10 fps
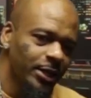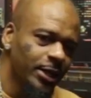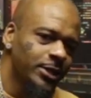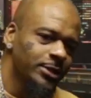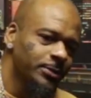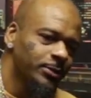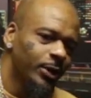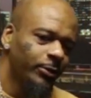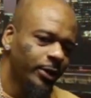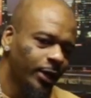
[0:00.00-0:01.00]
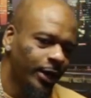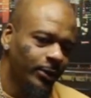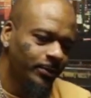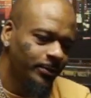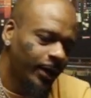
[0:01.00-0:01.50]
did it because, yeah. you know, we ain't
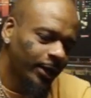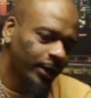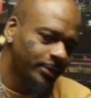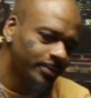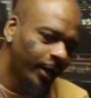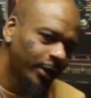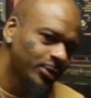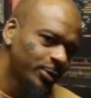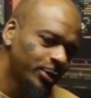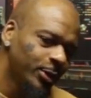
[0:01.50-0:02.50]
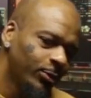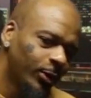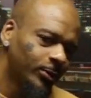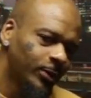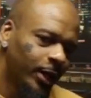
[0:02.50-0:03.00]
got no, I guess, black superhero.